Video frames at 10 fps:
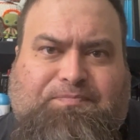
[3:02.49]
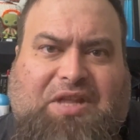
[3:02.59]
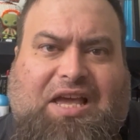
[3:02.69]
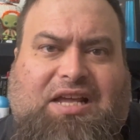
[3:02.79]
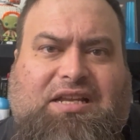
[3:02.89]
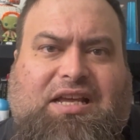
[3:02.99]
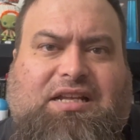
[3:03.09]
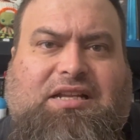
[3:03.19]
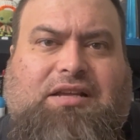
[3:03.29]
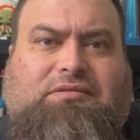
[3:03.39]
And
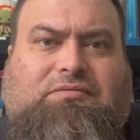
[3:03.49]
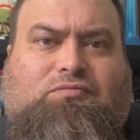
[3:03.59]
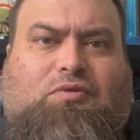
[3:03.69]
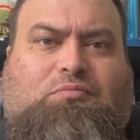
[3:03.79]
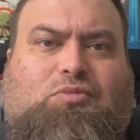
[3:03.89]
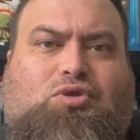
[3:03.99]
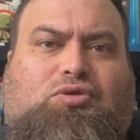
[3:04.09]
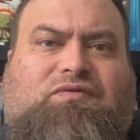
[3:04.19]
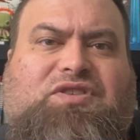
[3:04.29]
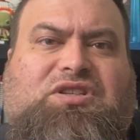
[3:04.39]
it
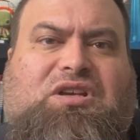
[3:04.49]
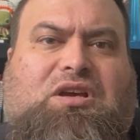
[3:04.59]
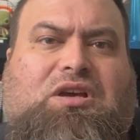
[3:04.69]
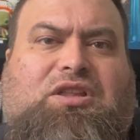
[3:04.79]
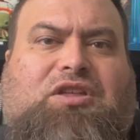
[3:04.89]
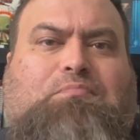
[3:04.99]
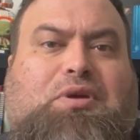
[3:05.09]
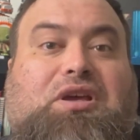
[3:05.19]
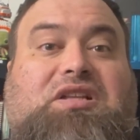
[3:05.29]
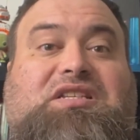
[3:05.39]
removes the
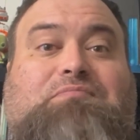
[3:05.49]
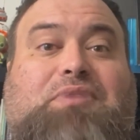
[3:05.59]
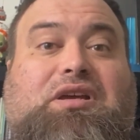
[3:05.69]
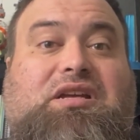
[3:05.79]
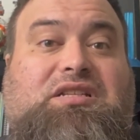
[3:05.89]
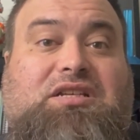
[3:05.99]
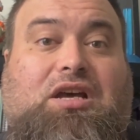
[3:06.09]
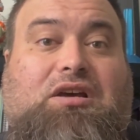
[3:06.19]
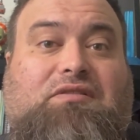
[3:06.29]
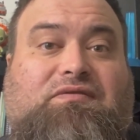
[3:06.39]
billions and billions
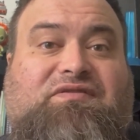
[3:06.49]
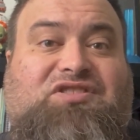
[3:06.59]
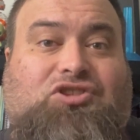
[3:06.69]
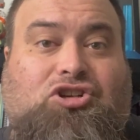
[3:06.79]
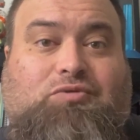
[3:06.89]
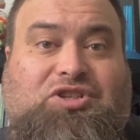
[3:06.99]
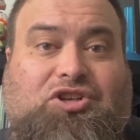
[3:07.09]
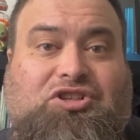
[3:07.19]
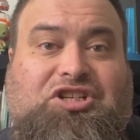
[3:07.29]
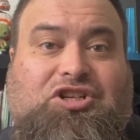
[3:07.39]
of search
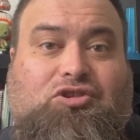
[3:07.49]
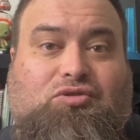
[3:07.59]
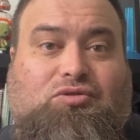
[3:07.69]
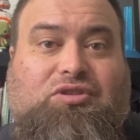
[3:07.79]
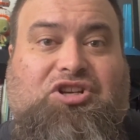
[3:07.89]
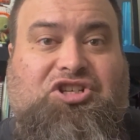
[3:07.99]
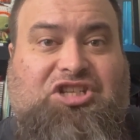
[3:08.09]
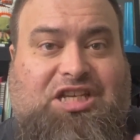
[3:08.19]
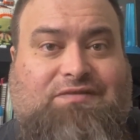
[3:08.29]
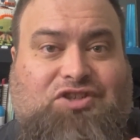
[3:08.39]
results in Google and
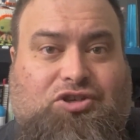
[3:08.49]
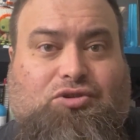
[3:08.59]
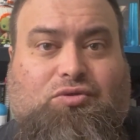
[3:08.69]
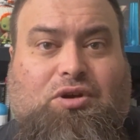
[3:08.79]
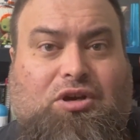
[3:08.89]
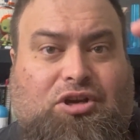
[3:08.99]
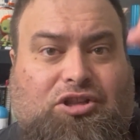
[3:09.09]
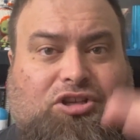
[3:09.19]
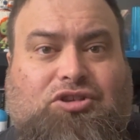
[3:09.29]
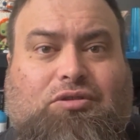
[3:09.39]
just gives you
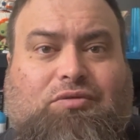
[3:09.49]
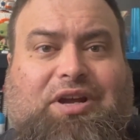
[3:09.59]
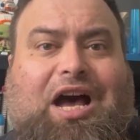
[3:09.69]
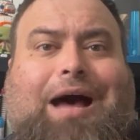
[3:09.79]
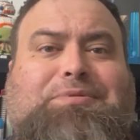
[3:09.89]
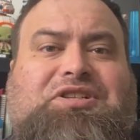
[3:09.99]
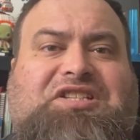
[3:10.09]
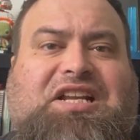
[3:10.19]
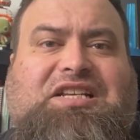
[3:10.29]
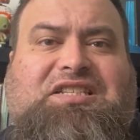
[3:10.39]
the 2 or 3 options
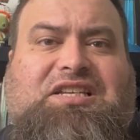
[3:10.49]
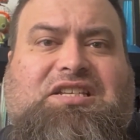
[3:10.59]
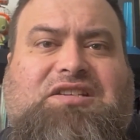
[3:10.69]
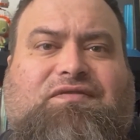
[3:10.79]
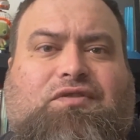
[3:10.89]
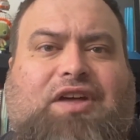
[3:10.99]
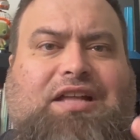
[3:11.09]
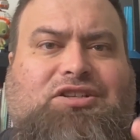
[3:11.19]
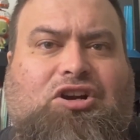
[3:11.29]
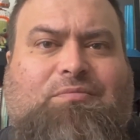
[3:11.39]
that exist for
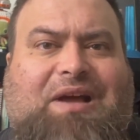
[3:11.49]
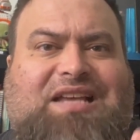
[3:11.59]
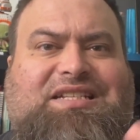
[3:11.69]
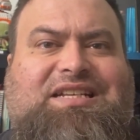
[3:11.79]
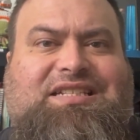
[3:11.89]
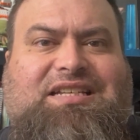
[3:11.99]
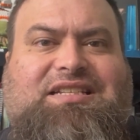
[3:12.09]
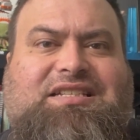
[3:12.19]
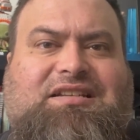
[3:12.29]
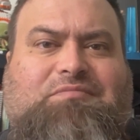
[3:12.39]
that term as it
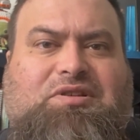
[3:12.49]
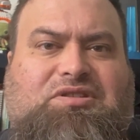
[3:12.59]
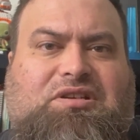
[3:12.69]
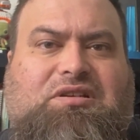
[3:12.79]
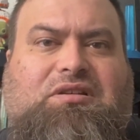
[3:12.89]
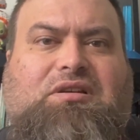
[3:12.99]
exists in music.